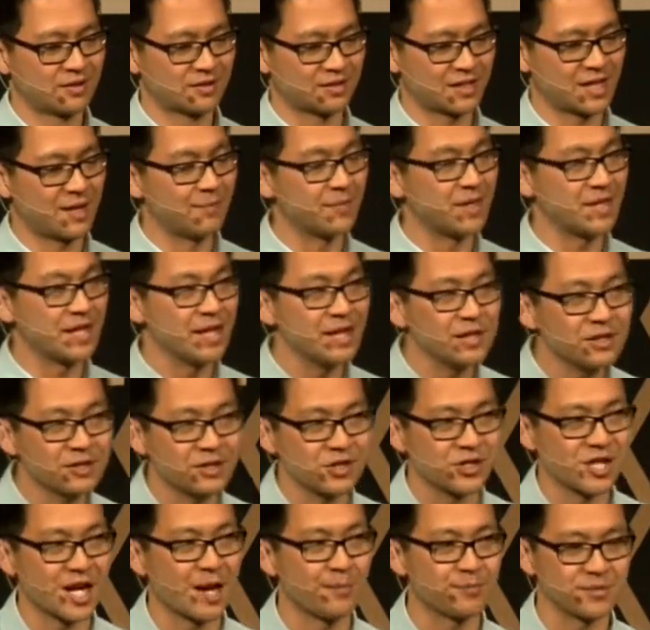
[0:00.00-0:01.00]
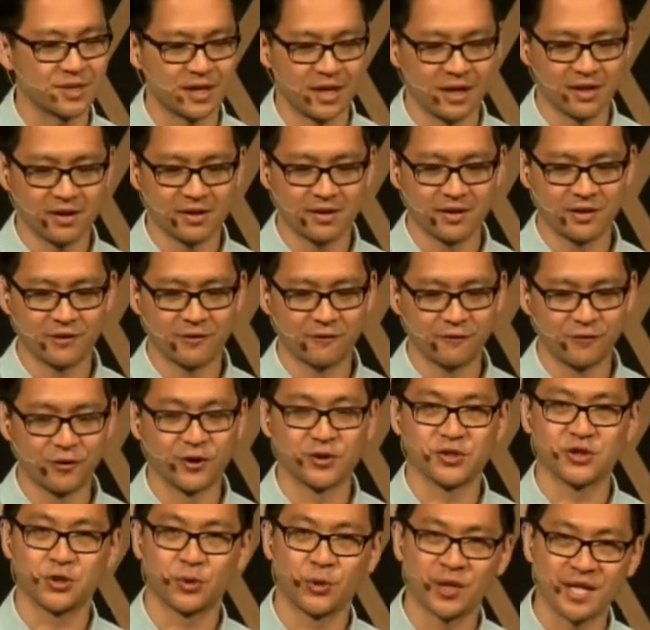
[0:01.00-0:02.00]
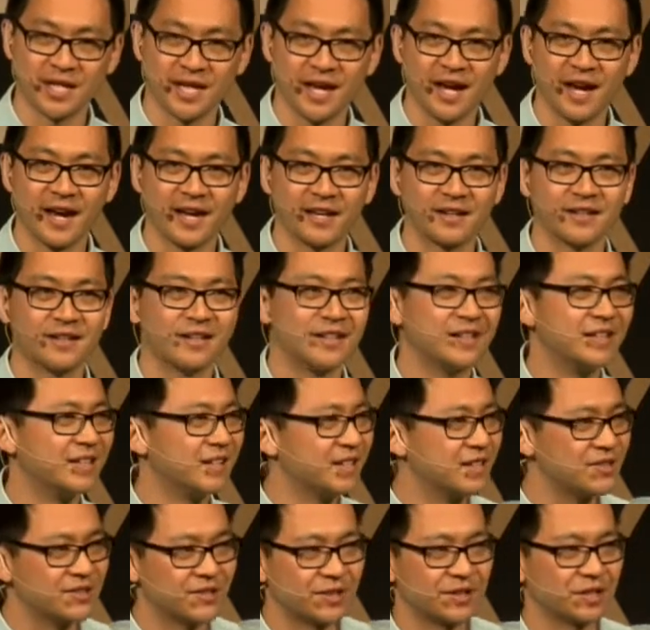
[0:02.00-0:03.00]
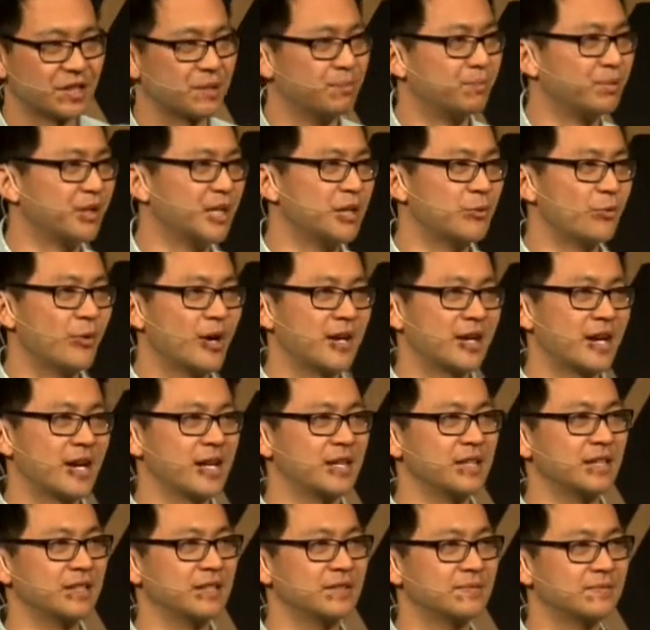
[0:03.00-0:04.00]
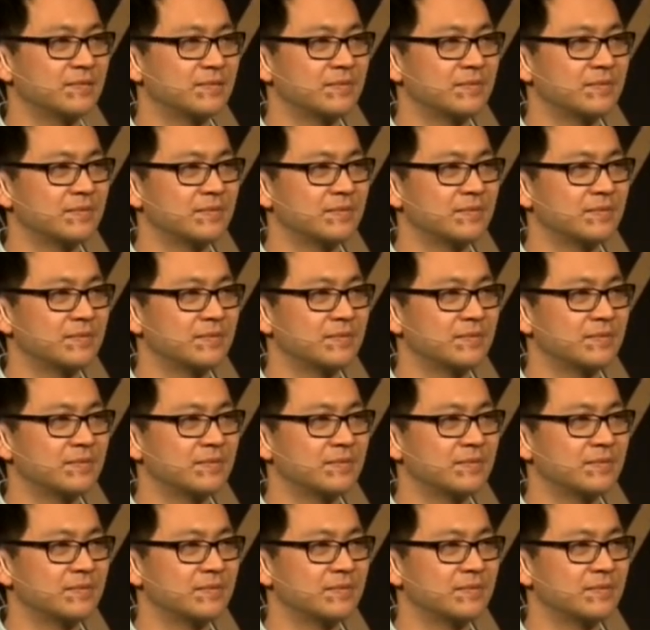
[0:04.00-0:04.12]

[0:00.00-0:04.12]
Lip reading: Come the end of the chapter, verse 28, he's done a complete 180.